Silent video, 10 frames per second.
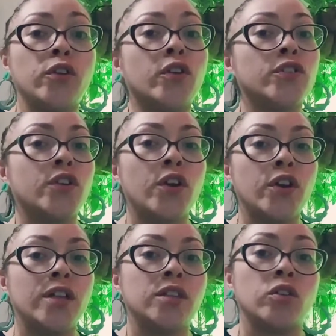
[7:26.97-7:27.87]
You could
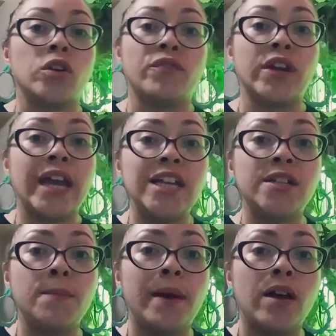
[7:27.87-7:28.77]
turn on the
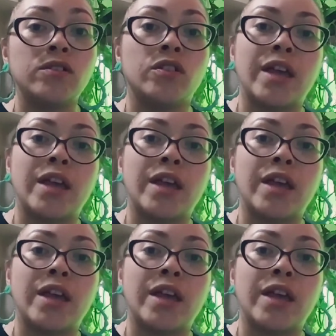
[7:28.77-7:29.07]
notification bell so